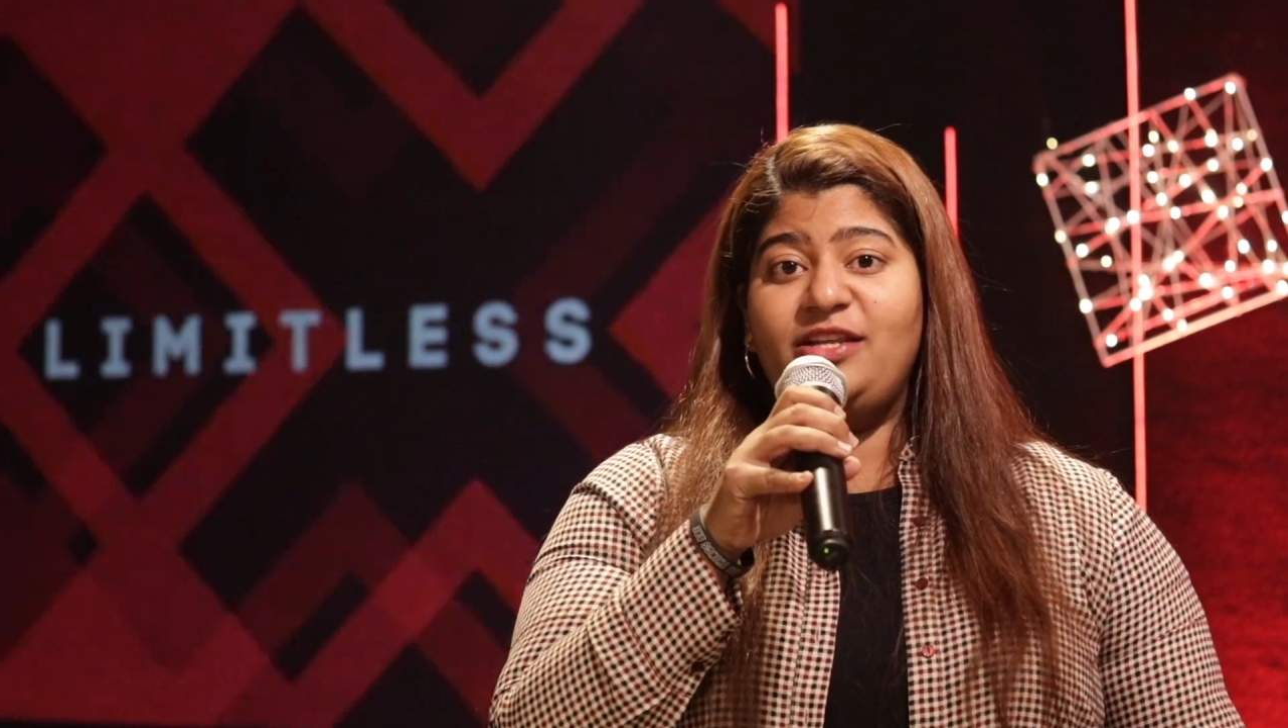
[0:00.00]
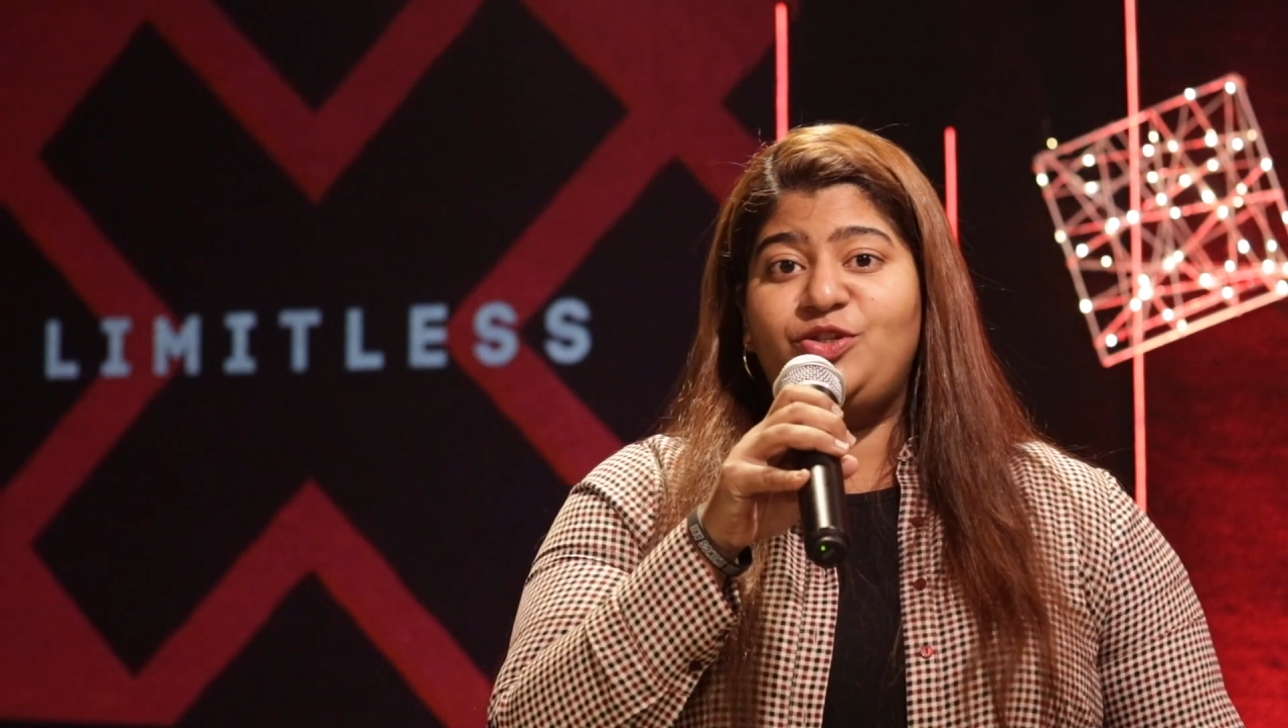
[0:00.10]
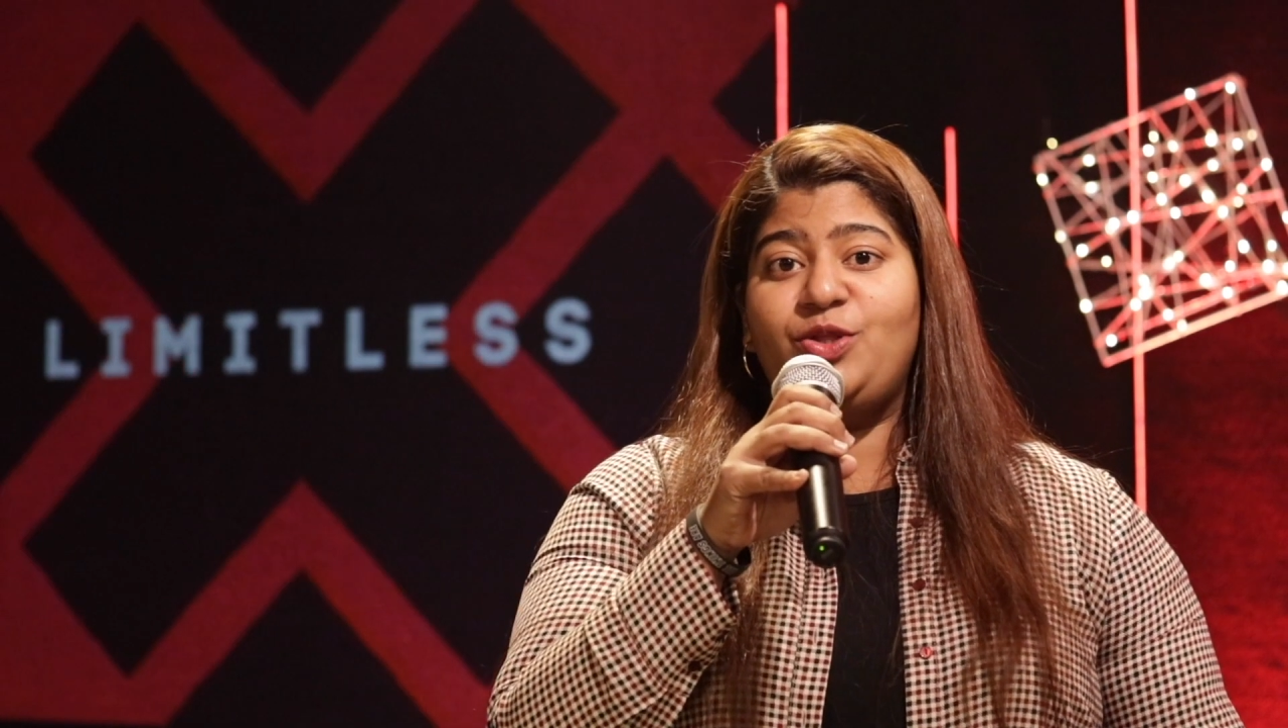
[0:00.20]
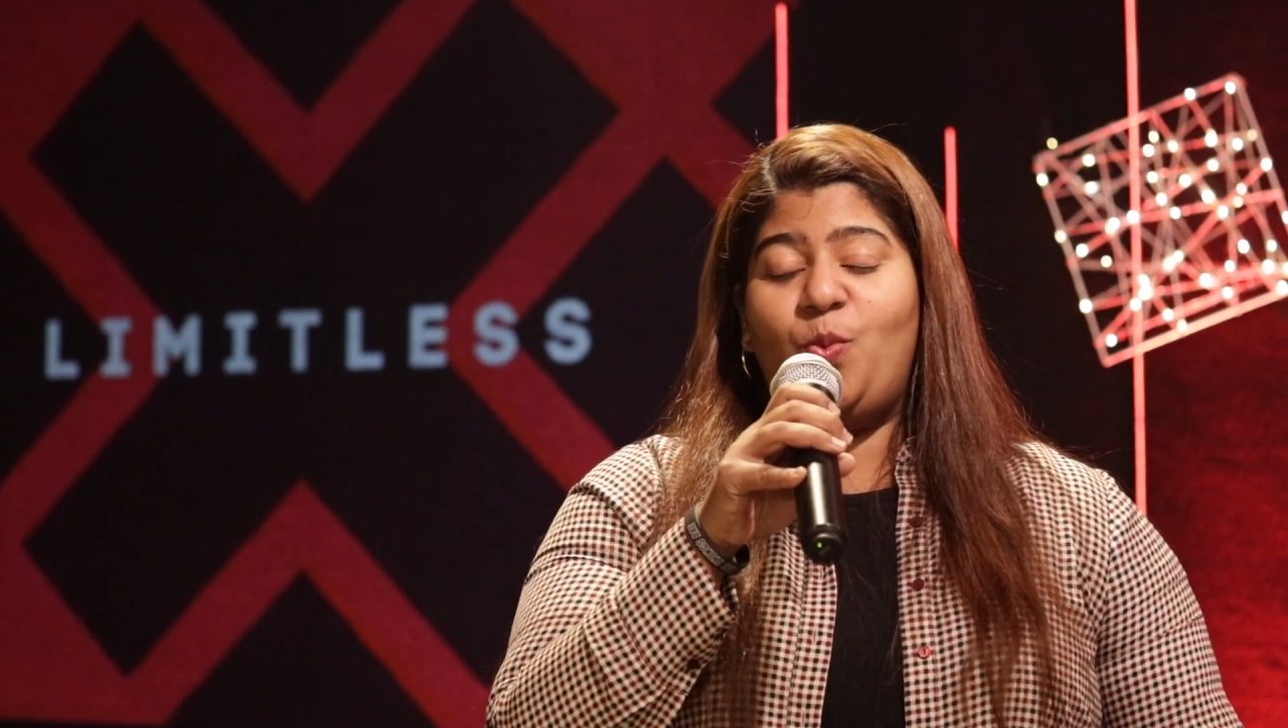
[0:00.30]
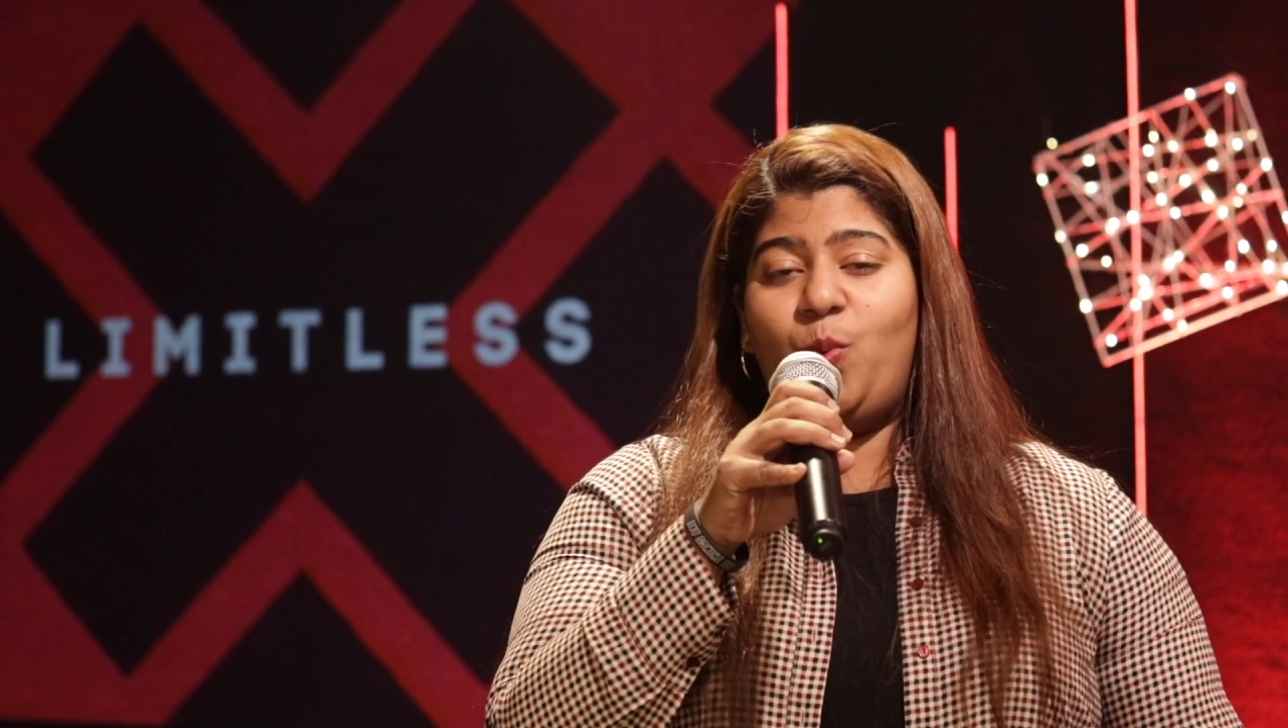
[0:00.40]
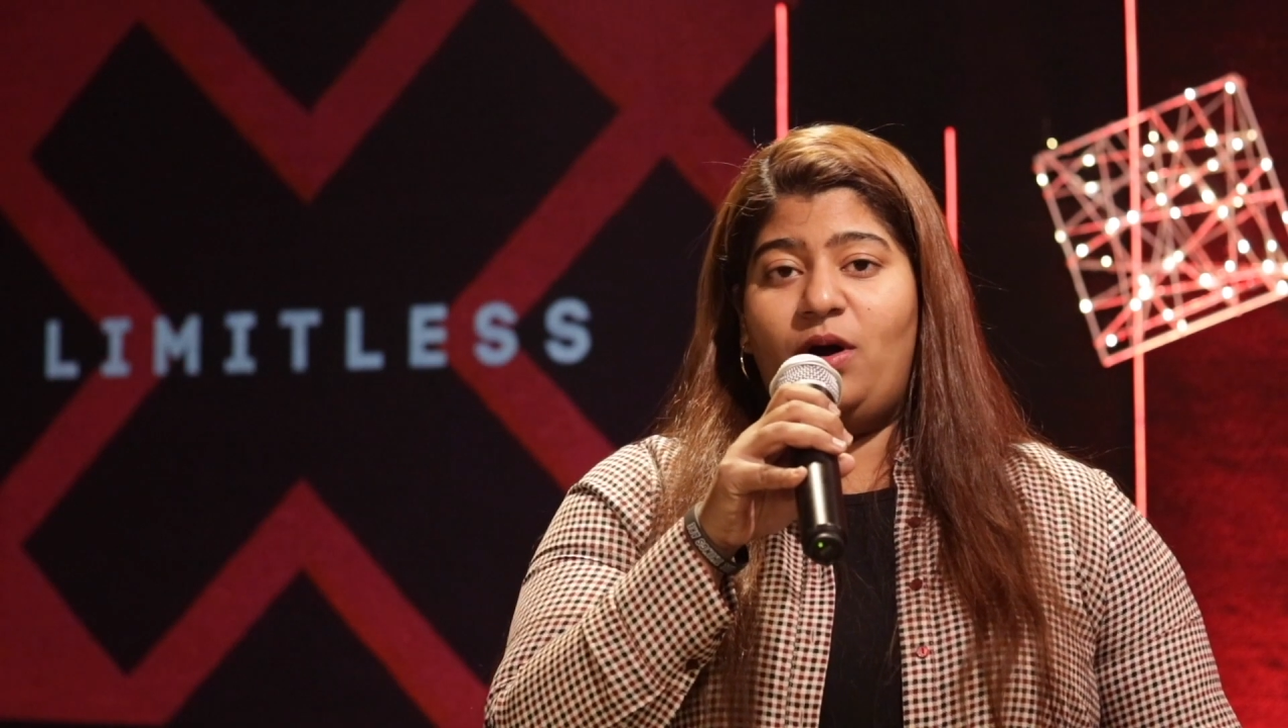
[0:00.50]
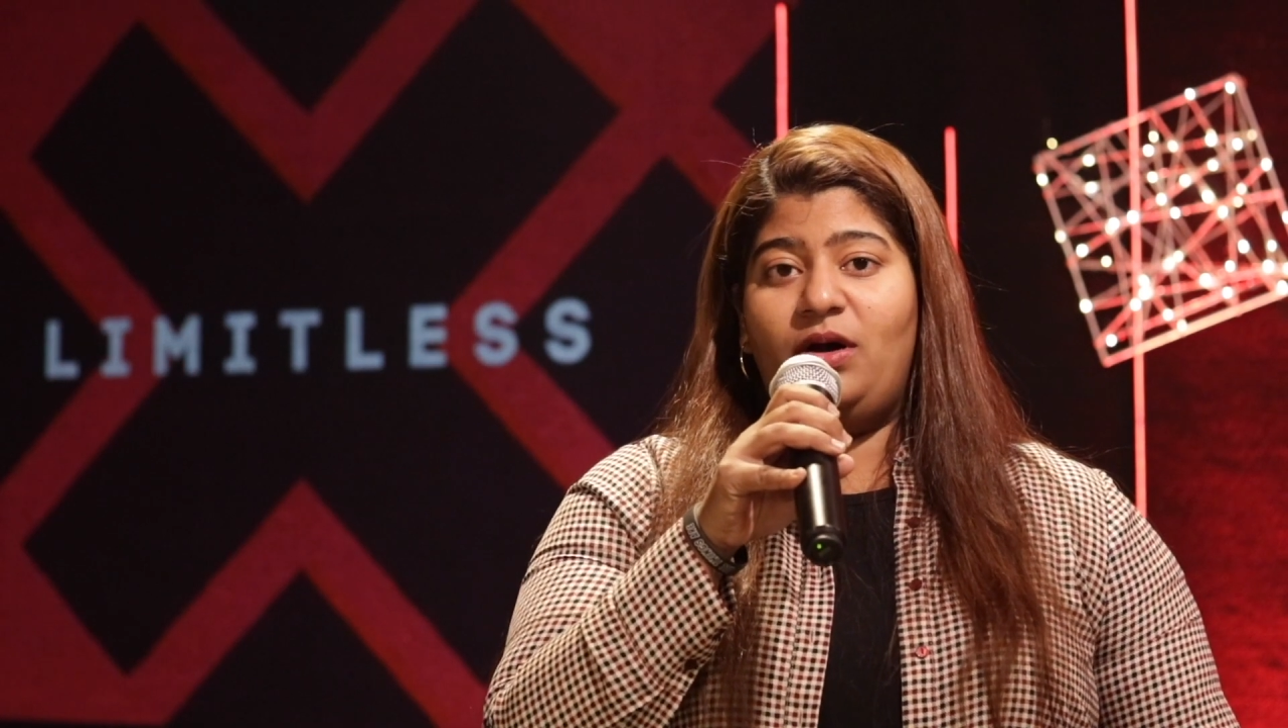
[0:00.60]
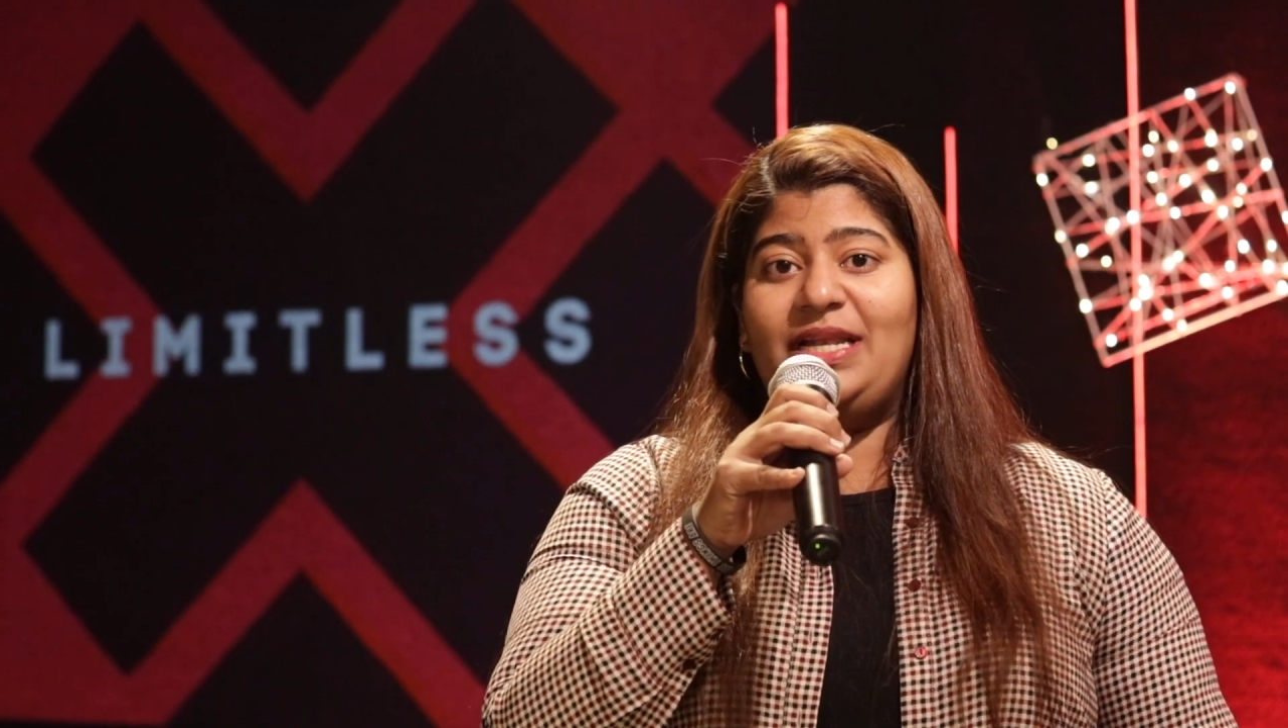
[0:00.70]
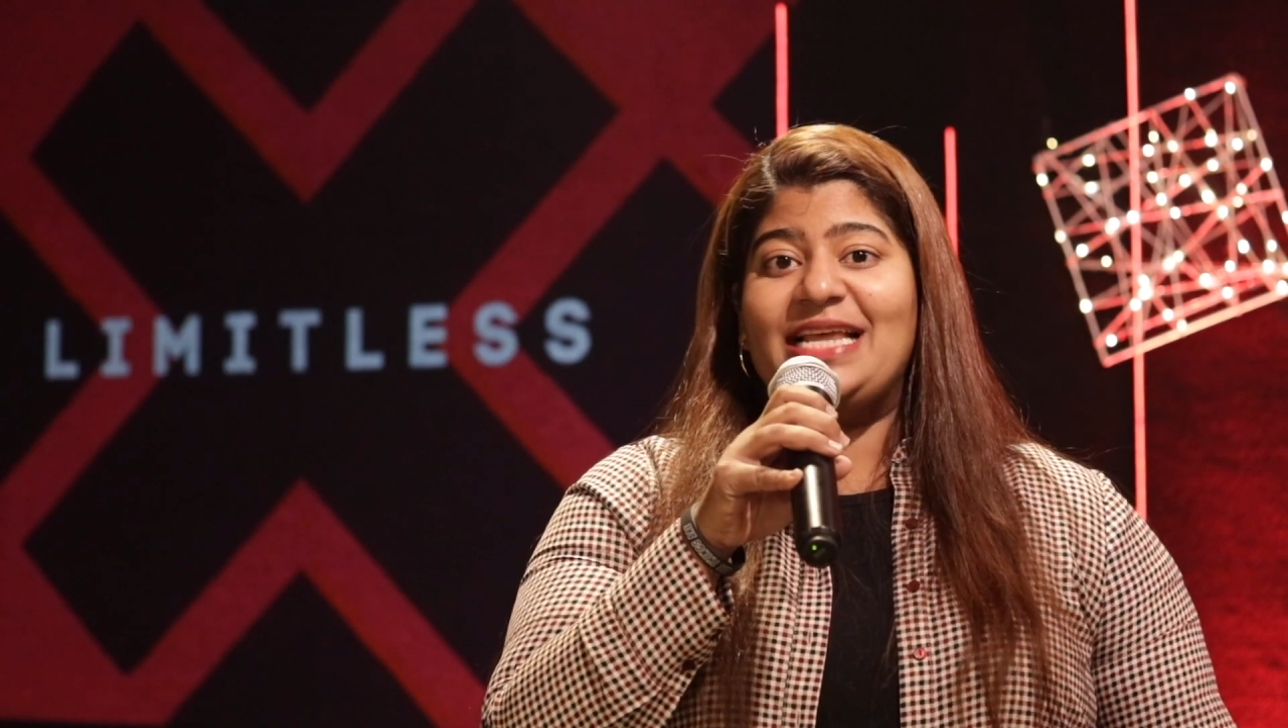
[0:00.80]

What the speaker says: into the word,